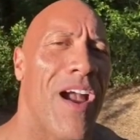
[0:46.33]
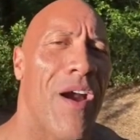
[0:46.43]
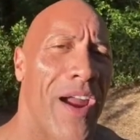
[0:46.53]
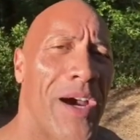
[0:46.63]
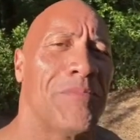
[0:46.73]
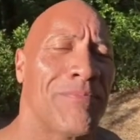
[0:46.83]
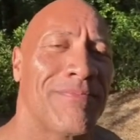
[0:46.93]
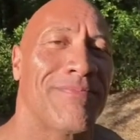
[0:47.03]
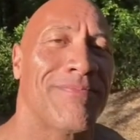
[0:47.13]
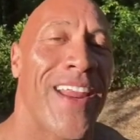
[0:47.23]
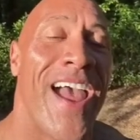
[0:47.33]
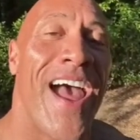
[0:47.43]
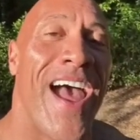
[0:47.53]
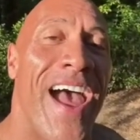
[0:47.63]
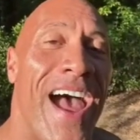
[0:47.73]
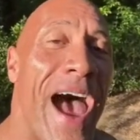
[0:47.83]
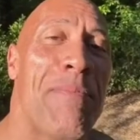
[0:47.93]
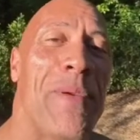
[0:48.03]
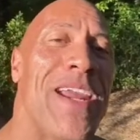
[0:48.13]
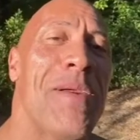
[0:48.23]
Oh, yeah.
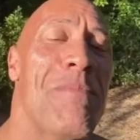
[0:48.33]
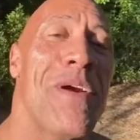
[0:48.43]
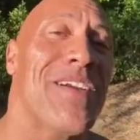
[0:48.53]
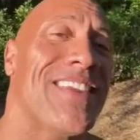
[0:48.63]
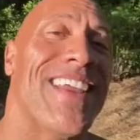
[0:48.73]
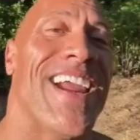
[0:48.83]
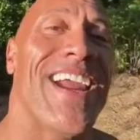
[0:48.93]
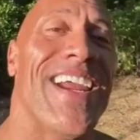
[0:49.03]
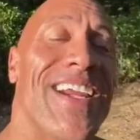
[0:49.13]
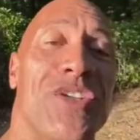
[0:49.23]
Happy birthday